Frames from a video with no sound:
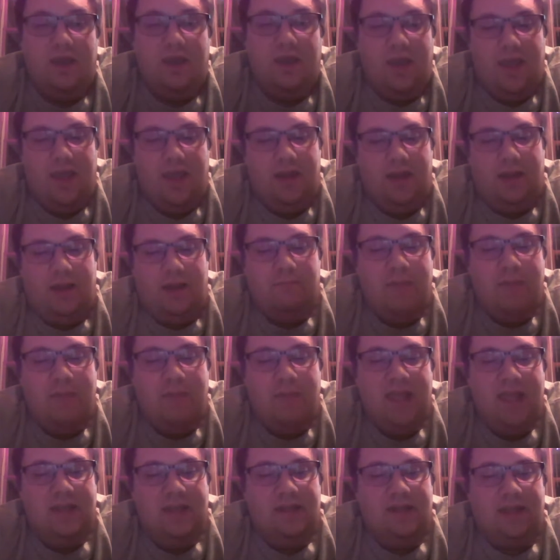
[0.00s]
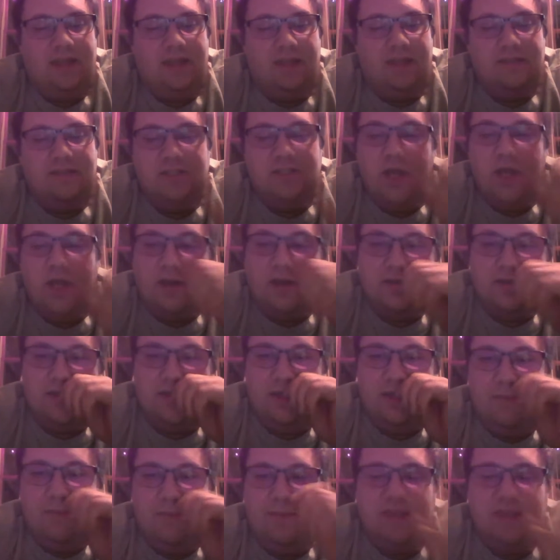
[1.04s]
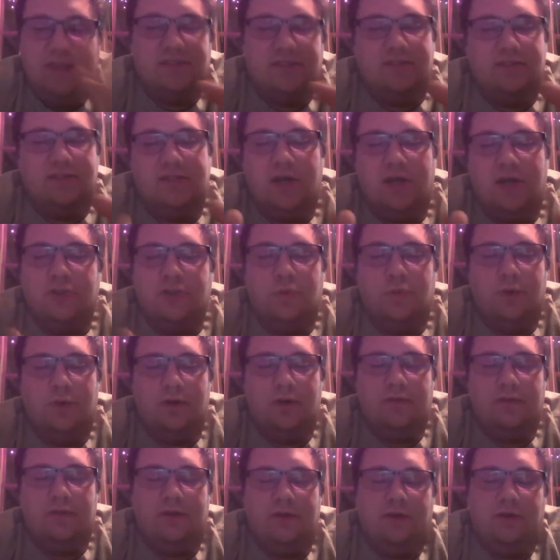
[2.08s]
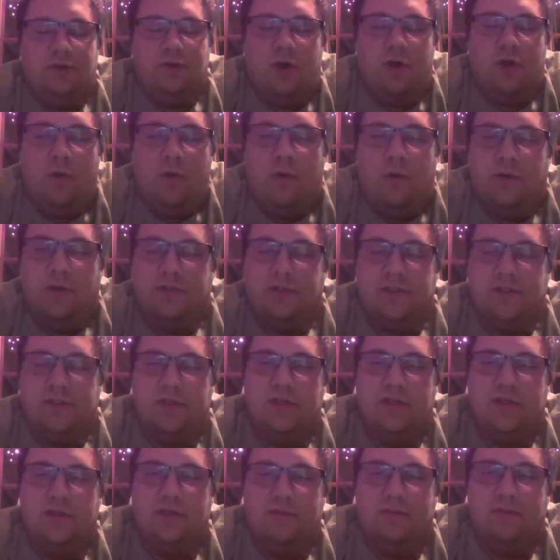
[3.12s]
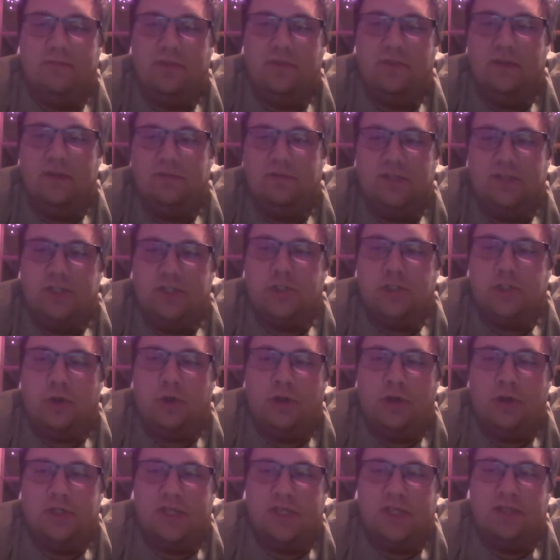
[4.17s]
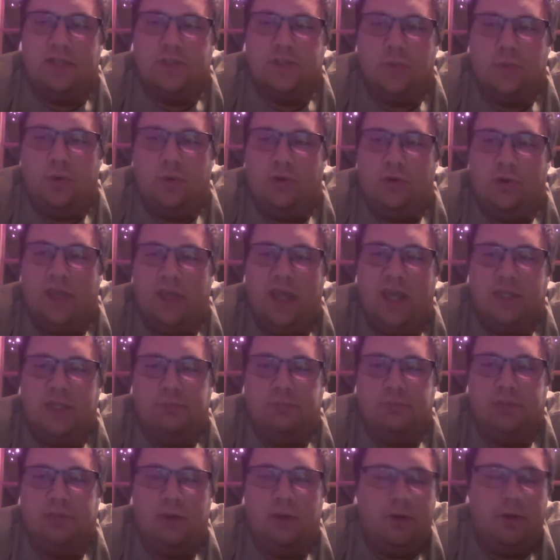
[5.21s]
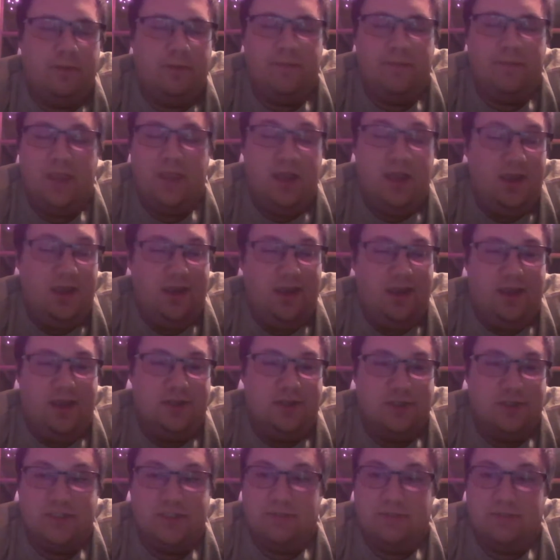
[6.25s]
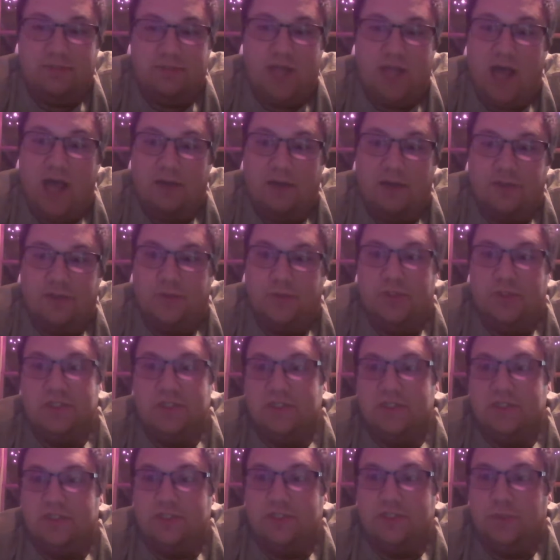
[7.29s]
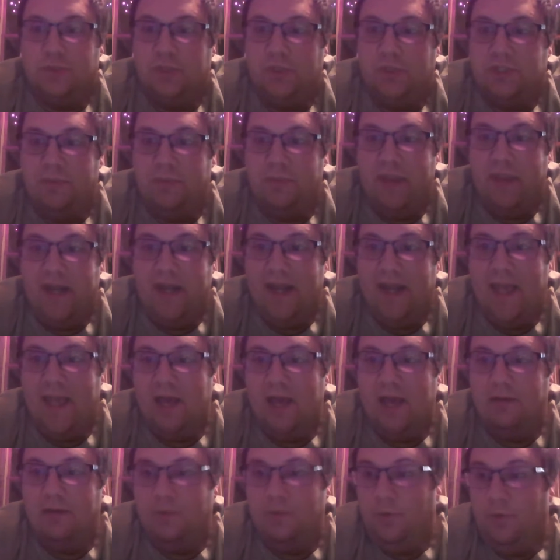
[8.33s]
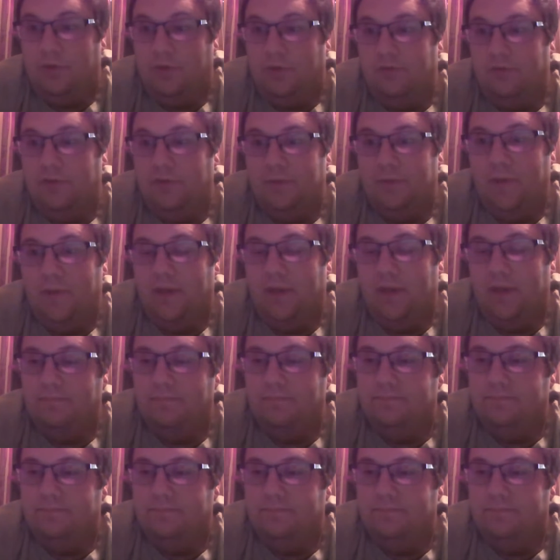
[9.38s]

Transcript: And I made like a piece of duct work that could go on to the discharge of that squirrel cage blower, and just some toggle switches to switch them in and out. It worked really well.